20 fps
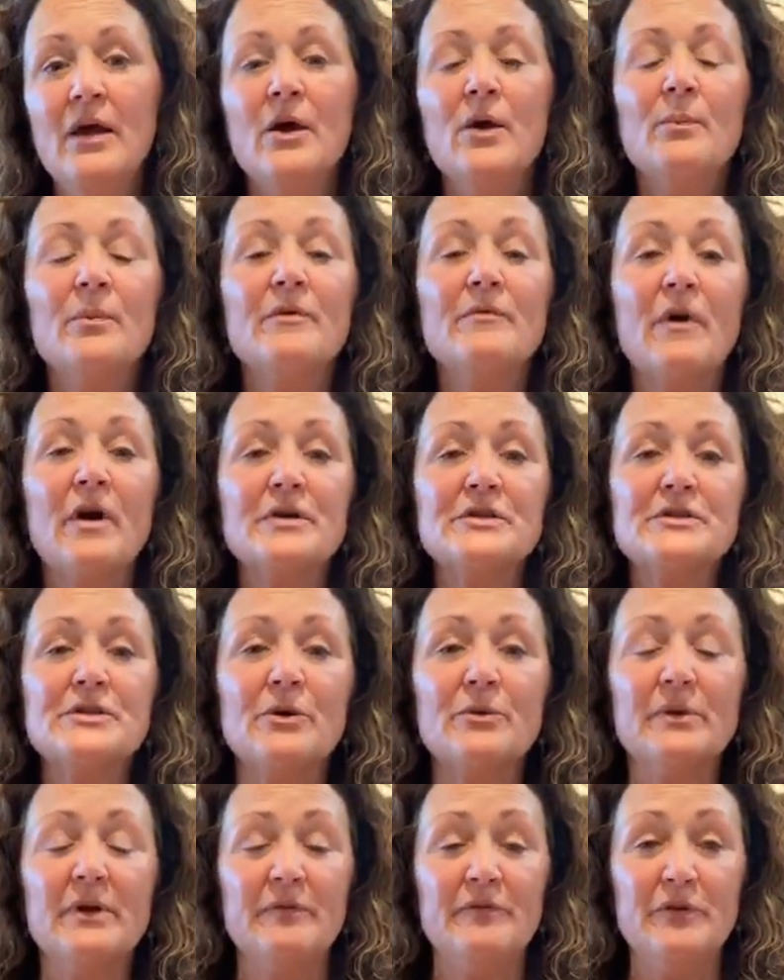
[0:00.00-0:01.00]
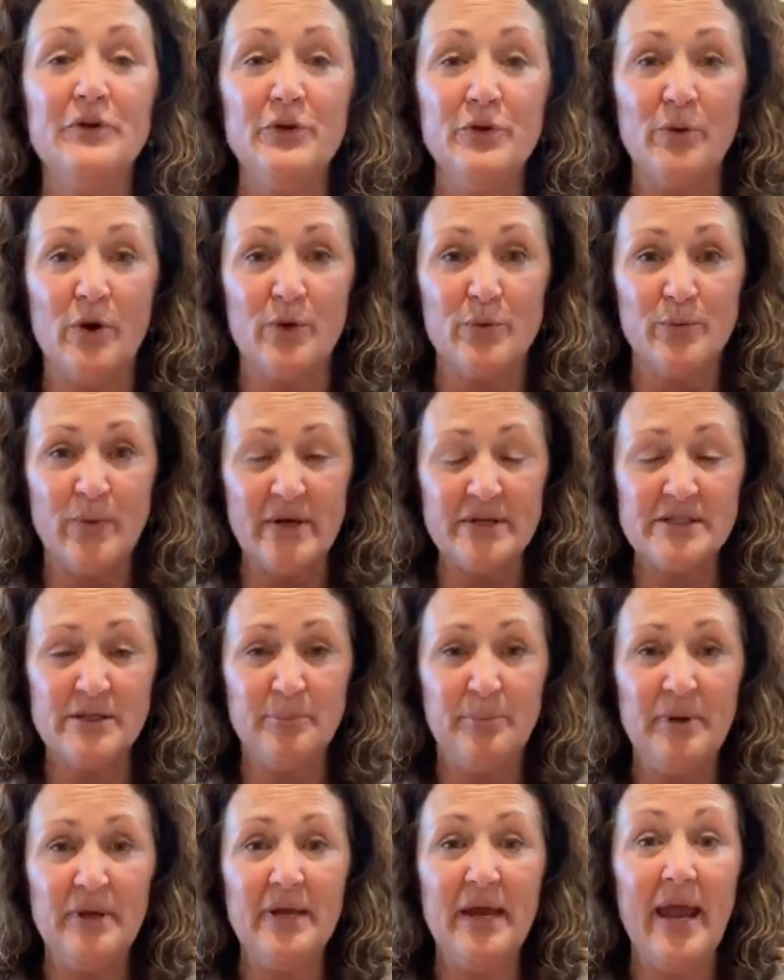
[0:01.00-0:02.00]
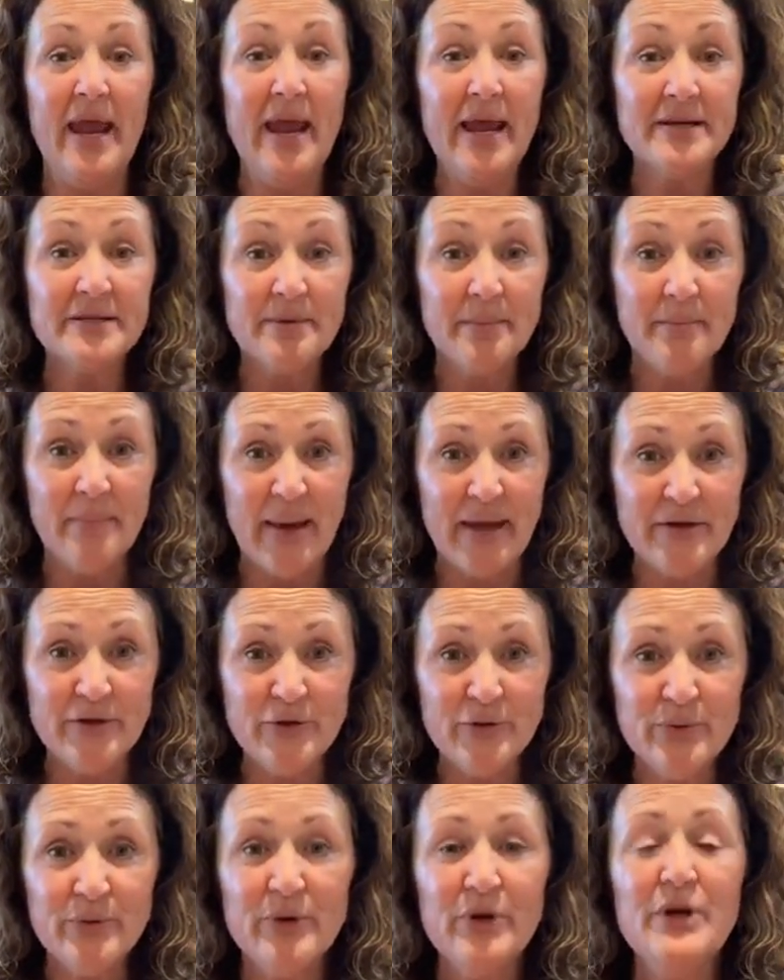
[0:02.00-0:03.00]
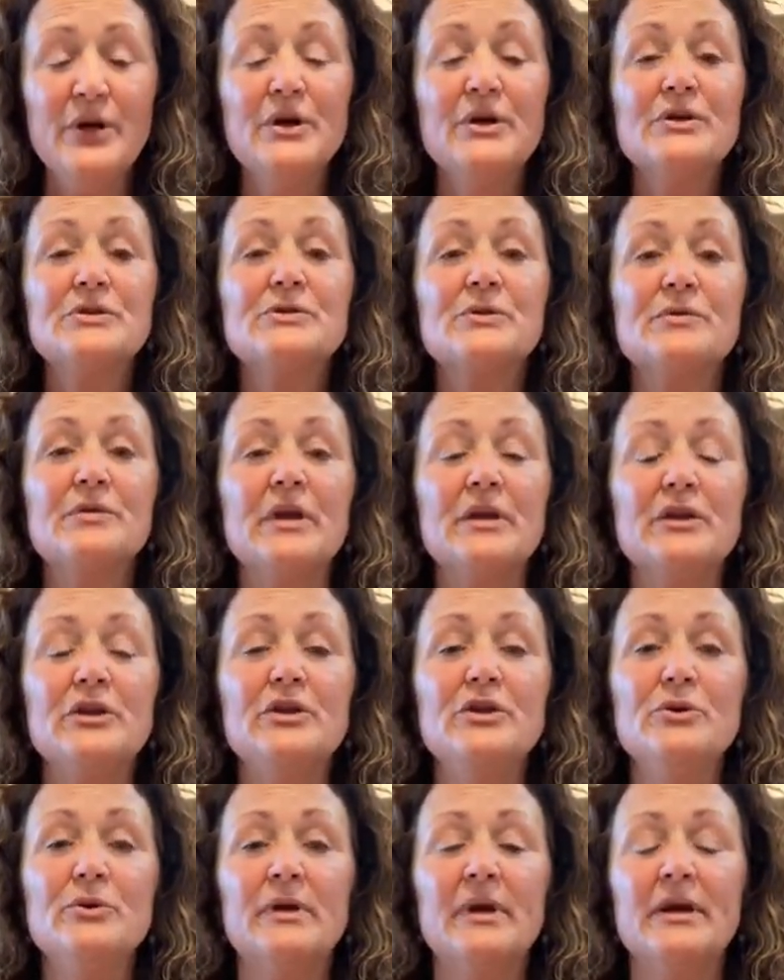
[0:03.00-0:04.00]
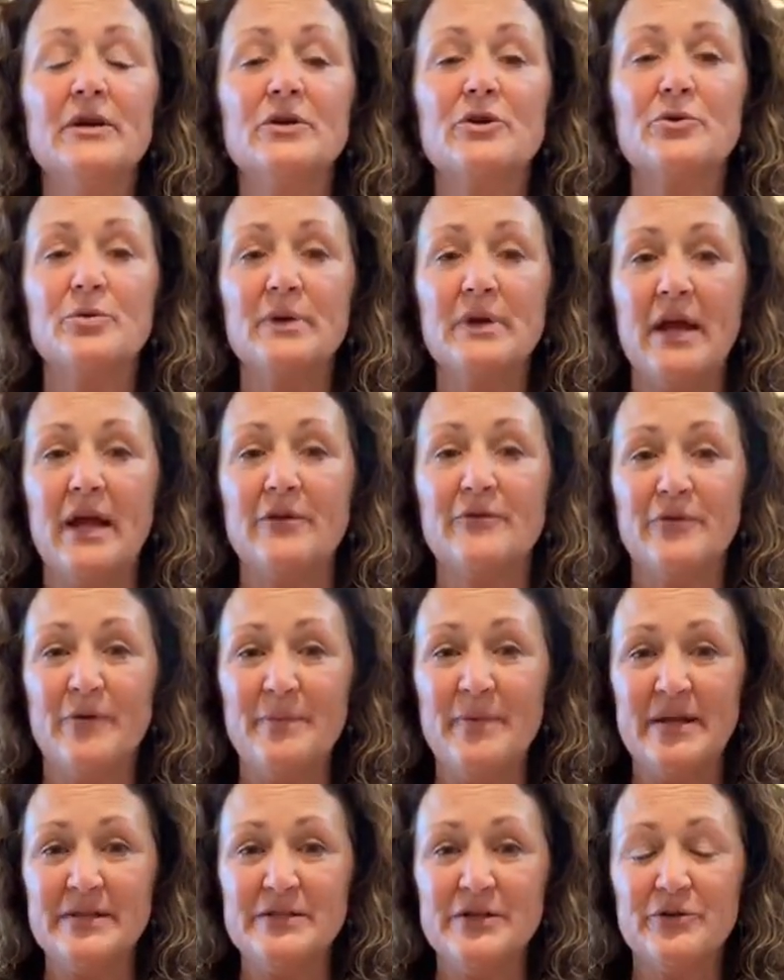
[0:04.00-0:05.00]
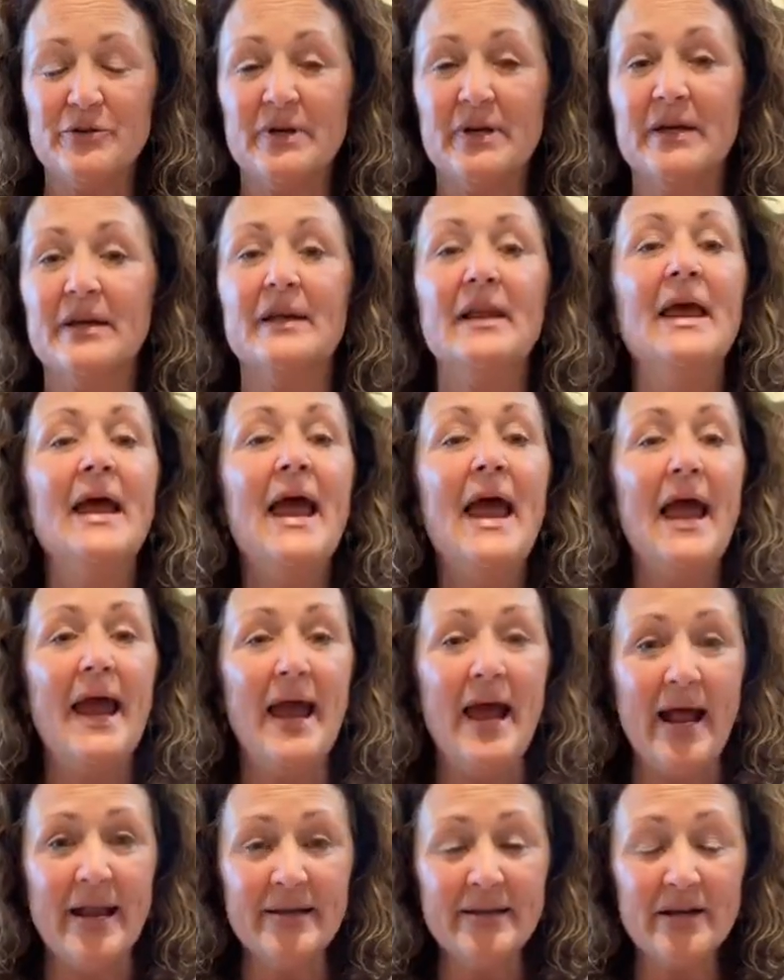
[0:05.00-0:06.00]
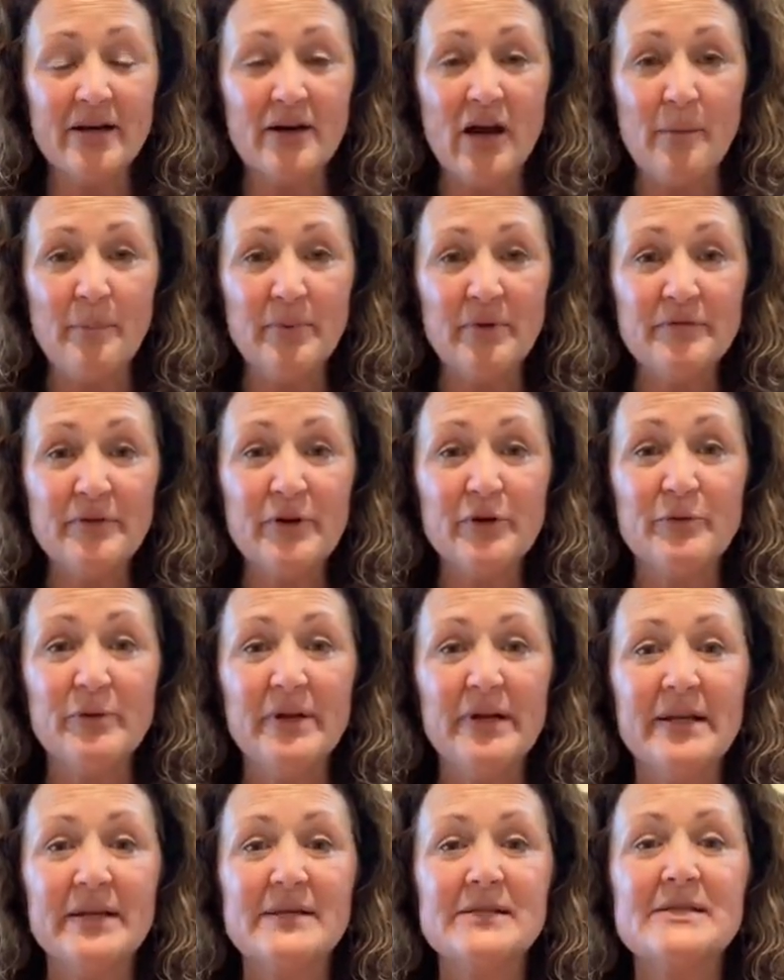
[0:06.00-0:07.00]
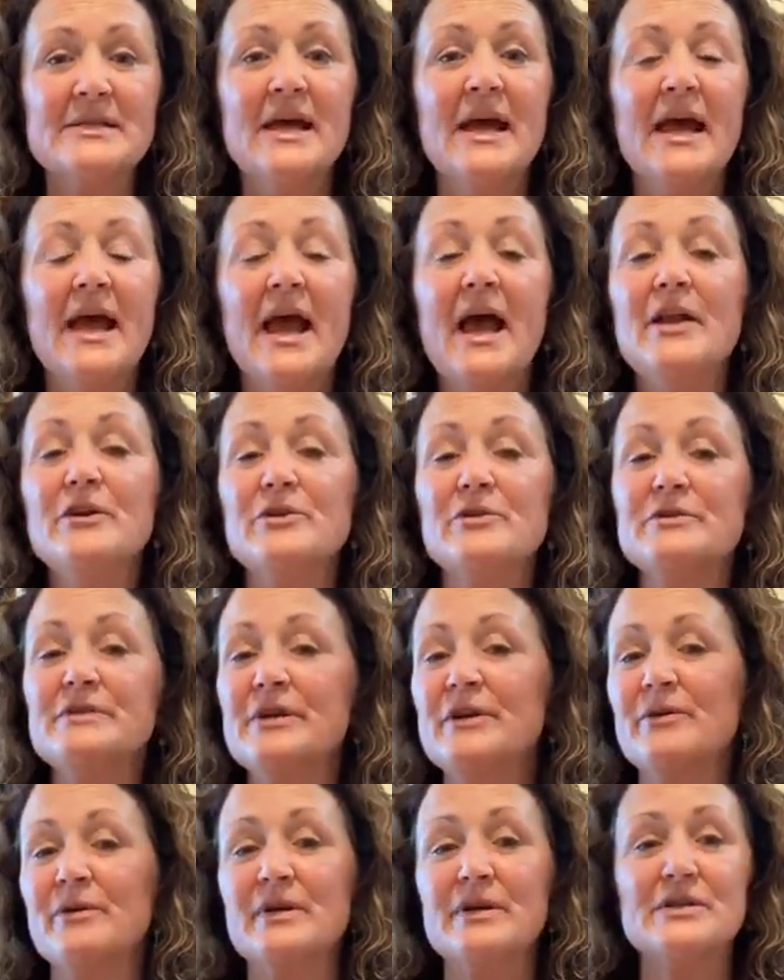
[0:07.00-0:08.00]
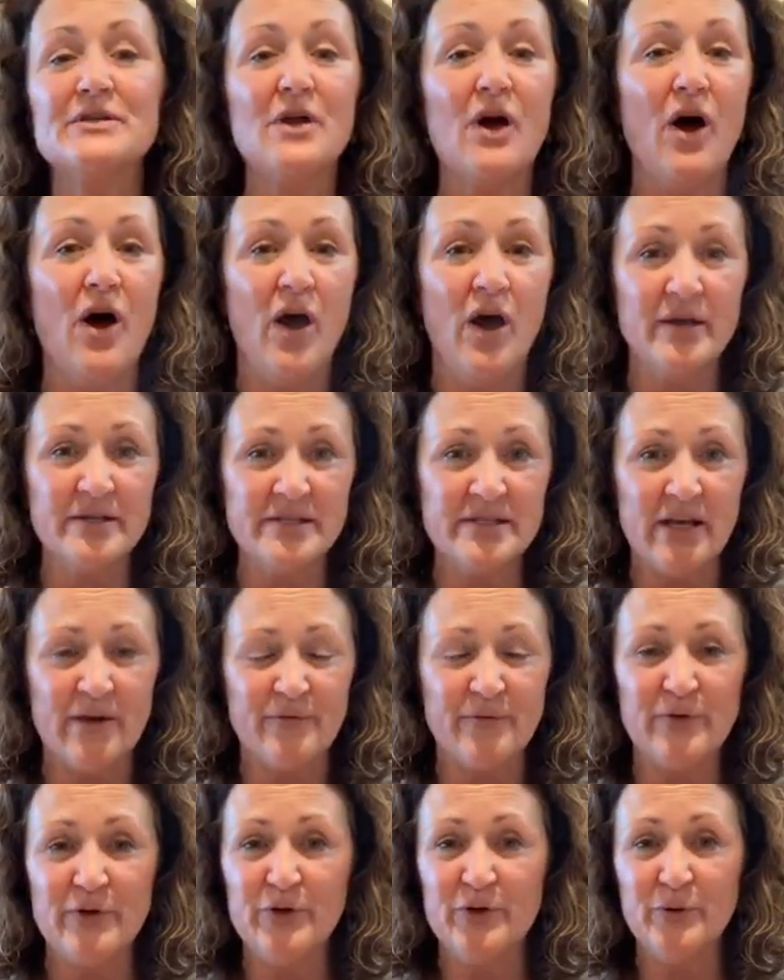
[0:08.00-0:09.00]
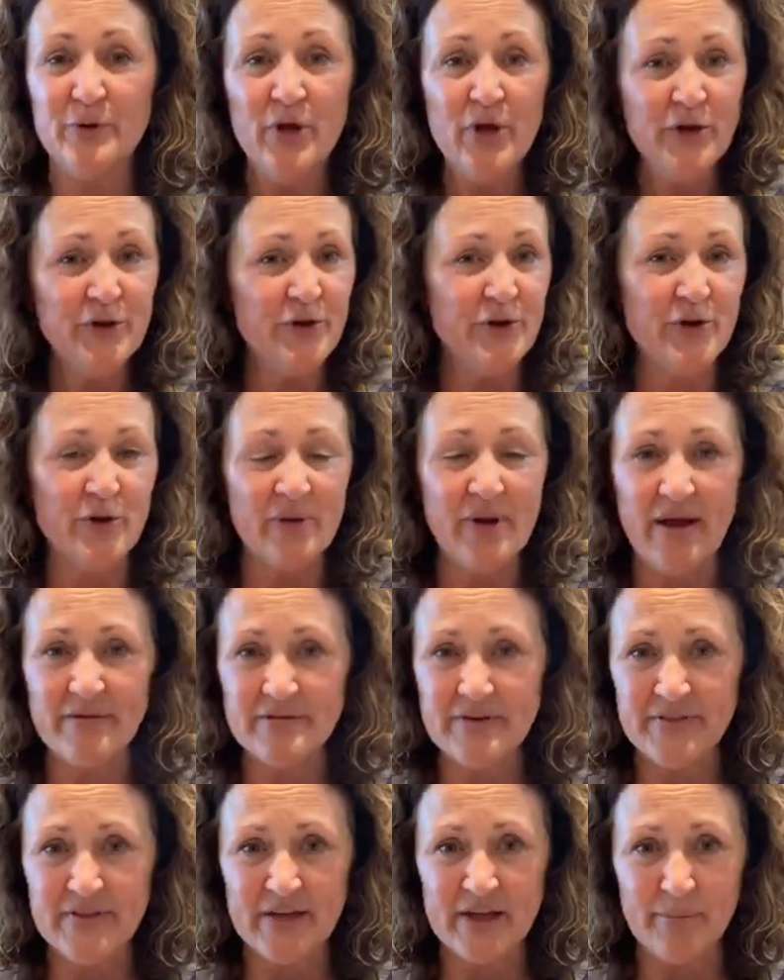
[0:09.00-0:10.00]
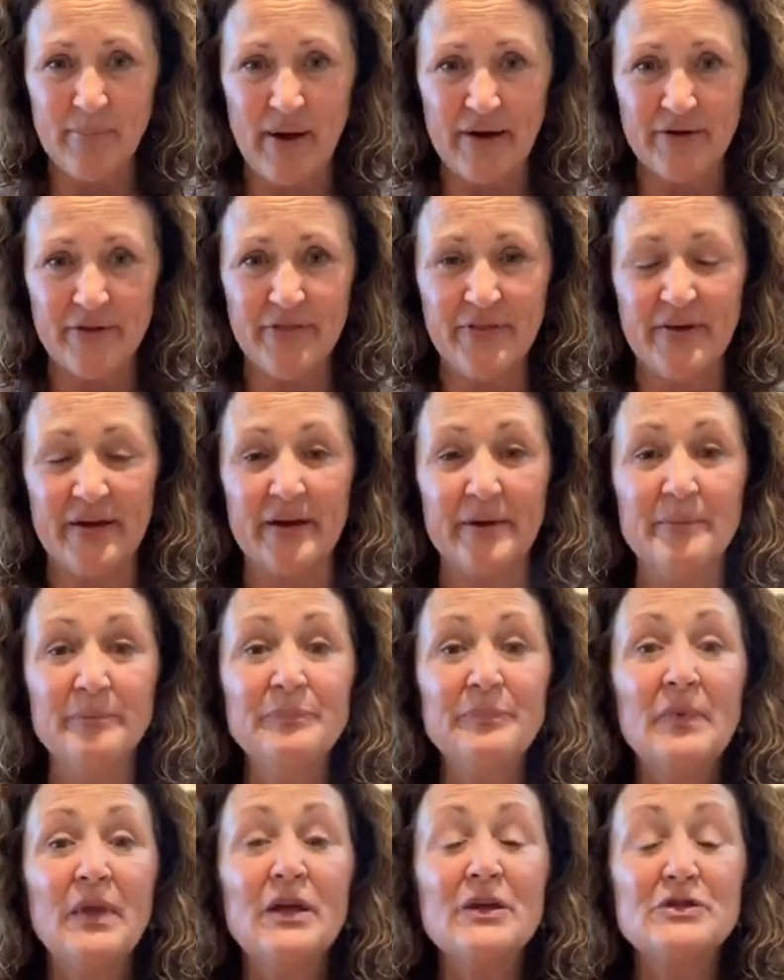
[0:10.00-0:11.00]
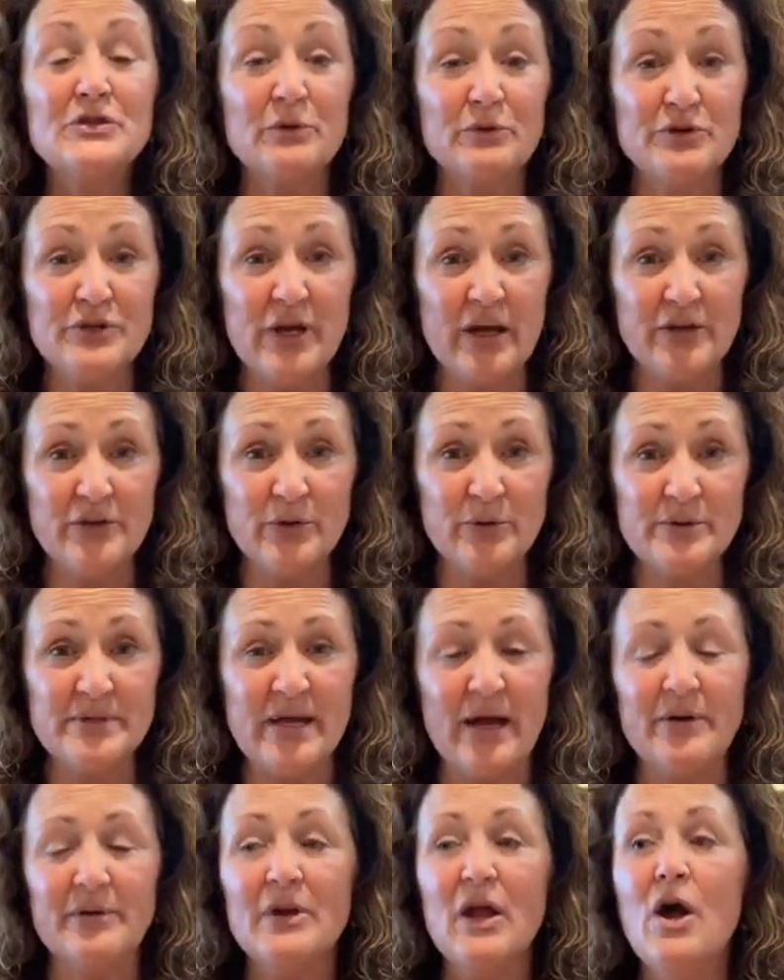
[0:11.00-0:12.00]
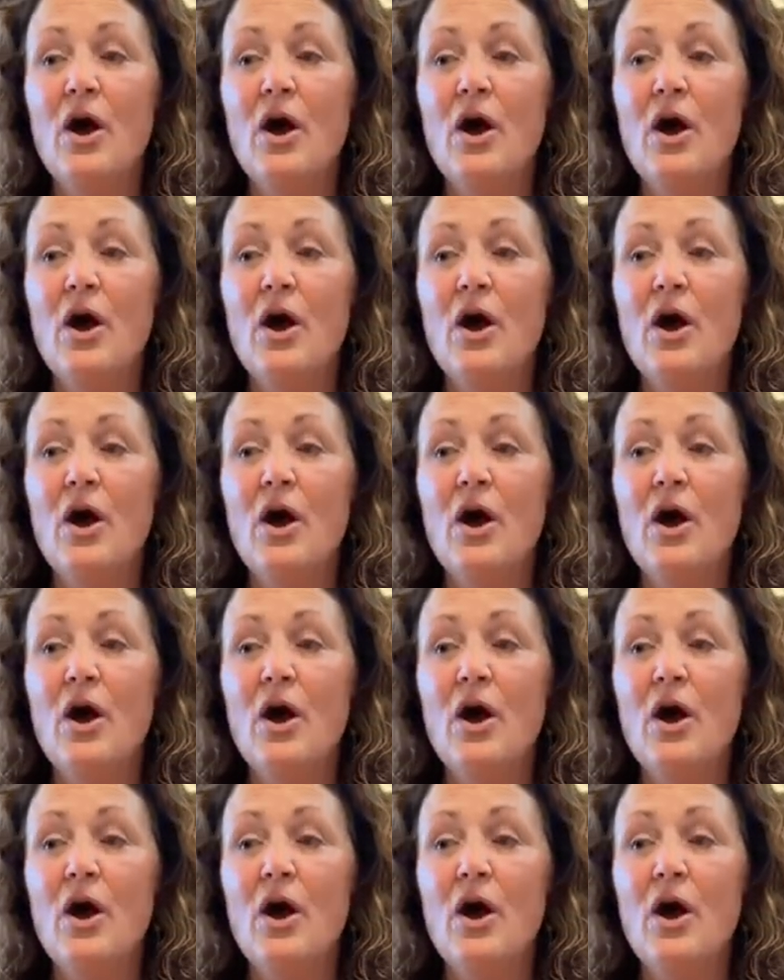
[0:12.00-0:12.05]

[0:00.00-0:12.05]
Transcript: We've also given you a recipe and a menu so that you can create from that dinner kit, adding a couple of ingredients, and your dinner is all set for you. You don't have to think about a thing. So check those out.